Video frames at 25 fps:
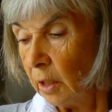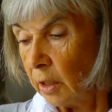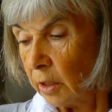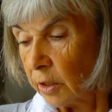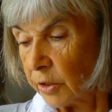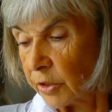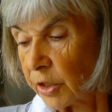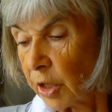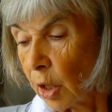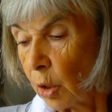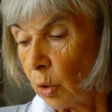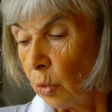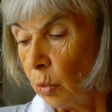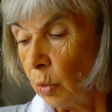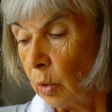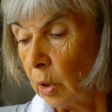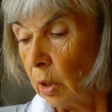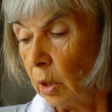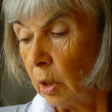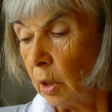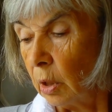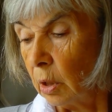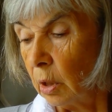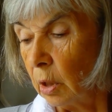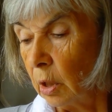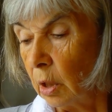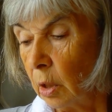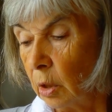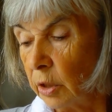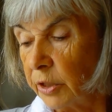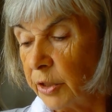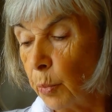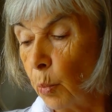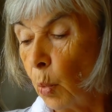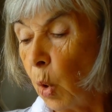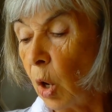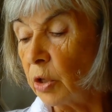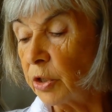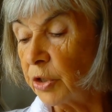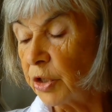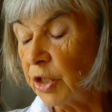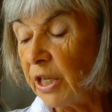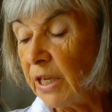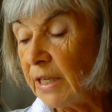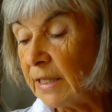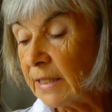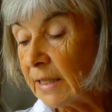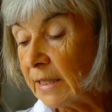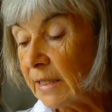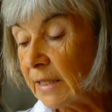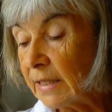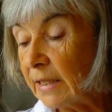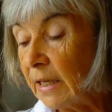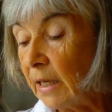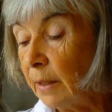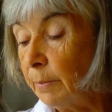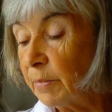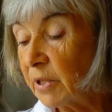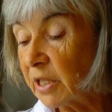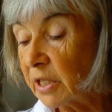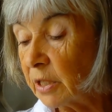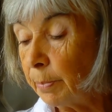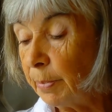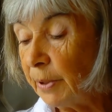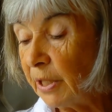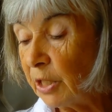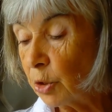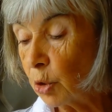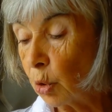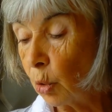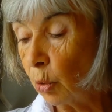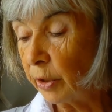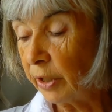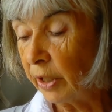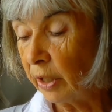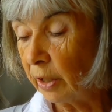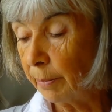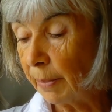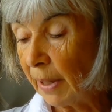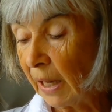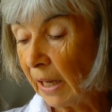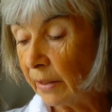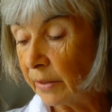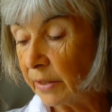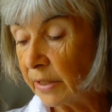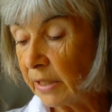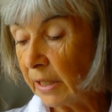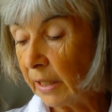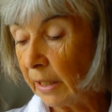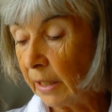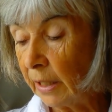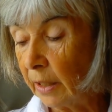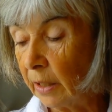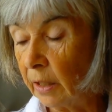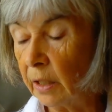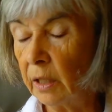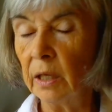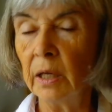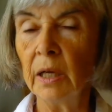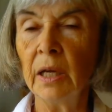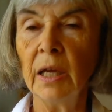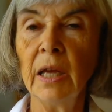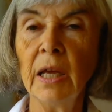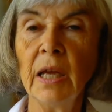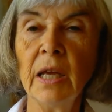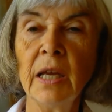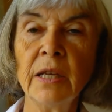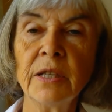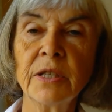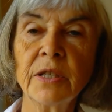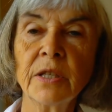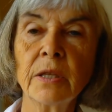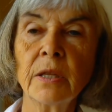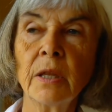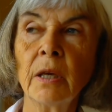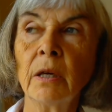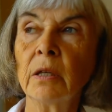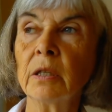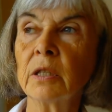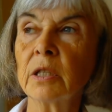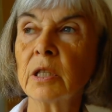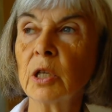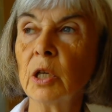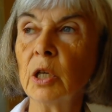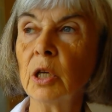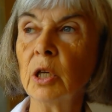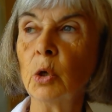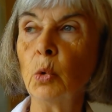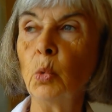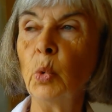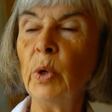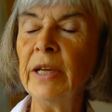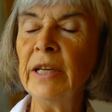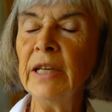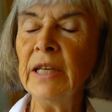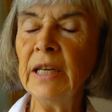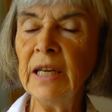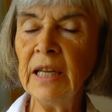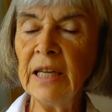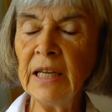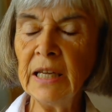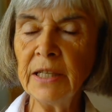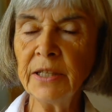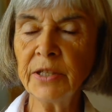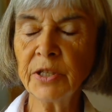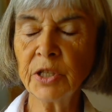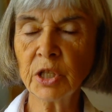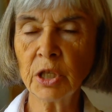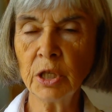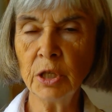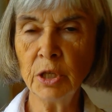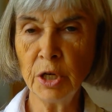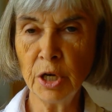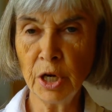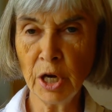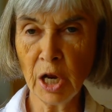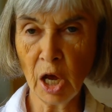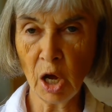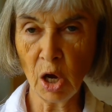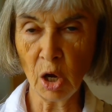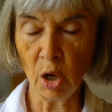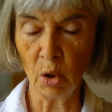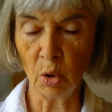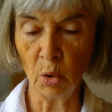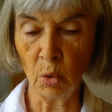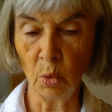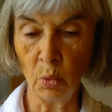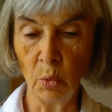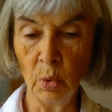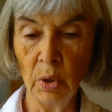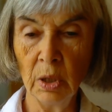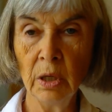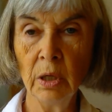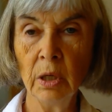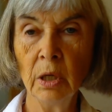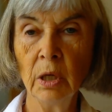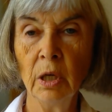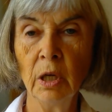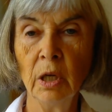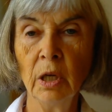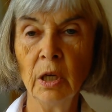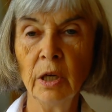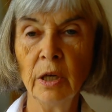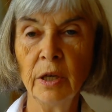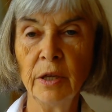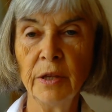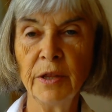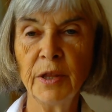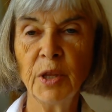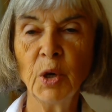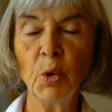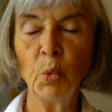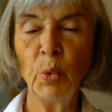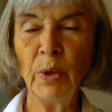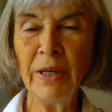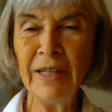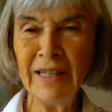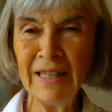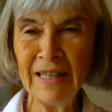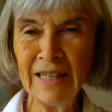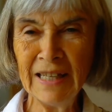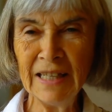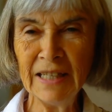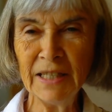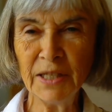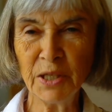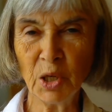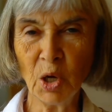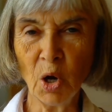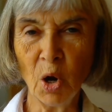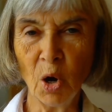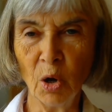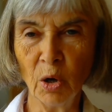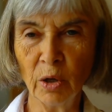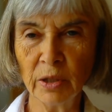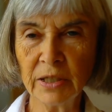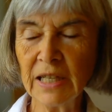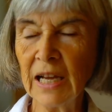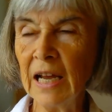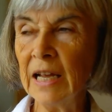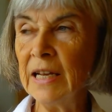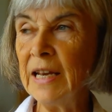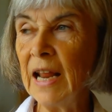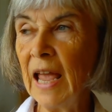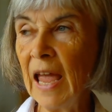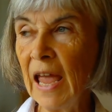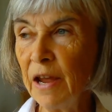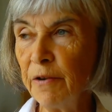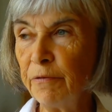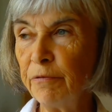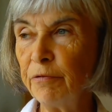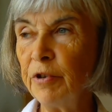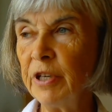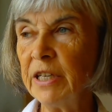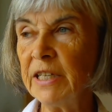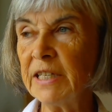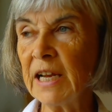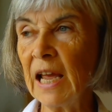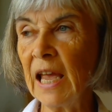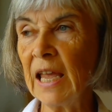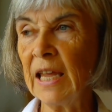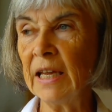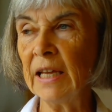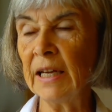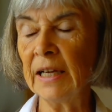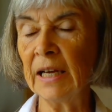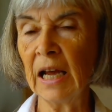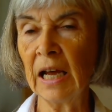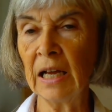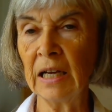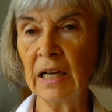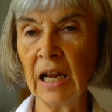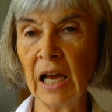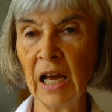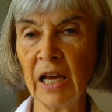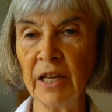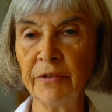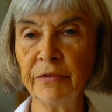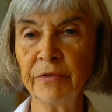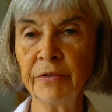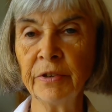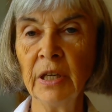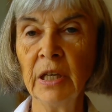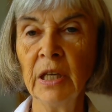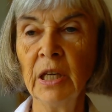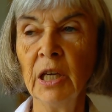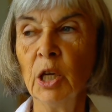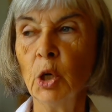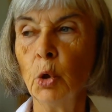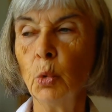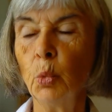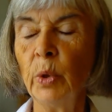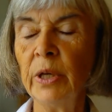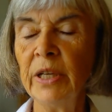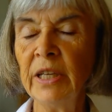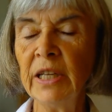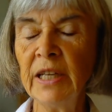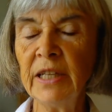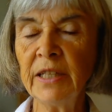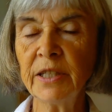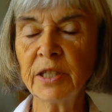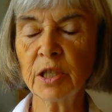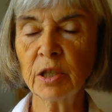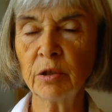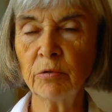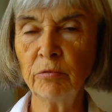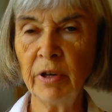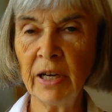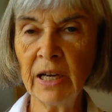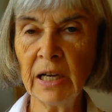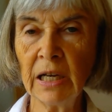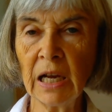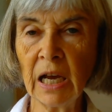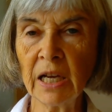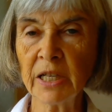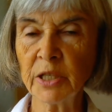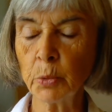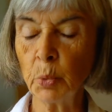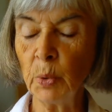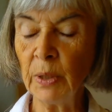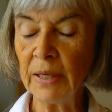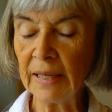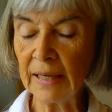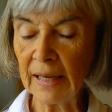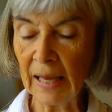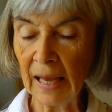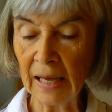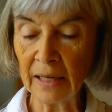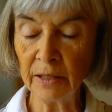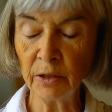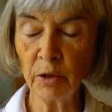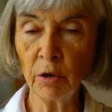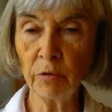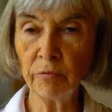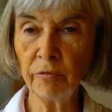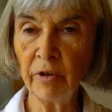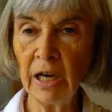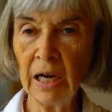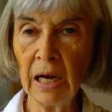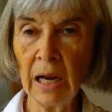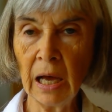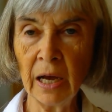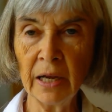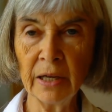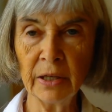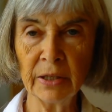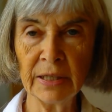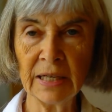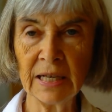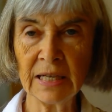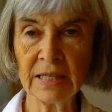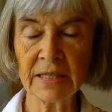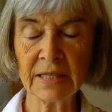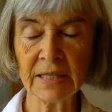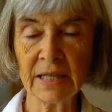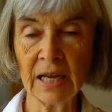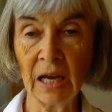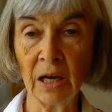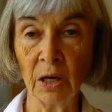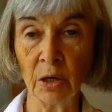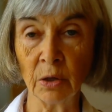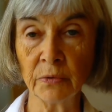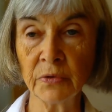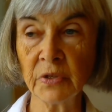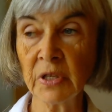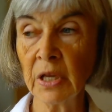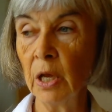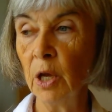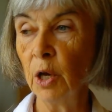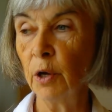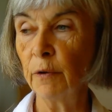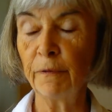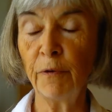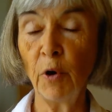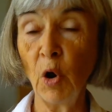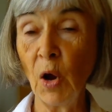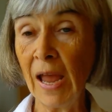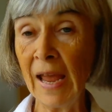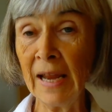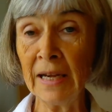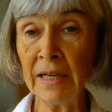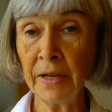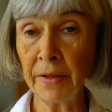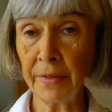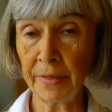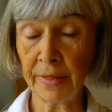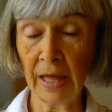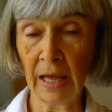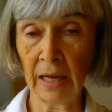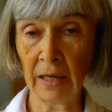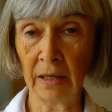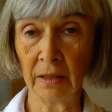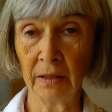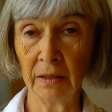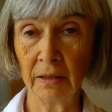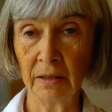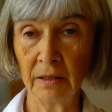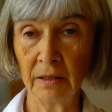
So what Jesus seems to be talking about here is that we need to know that we need God. And every day in our life, we need to realize we cannot rely on ourselves for anything.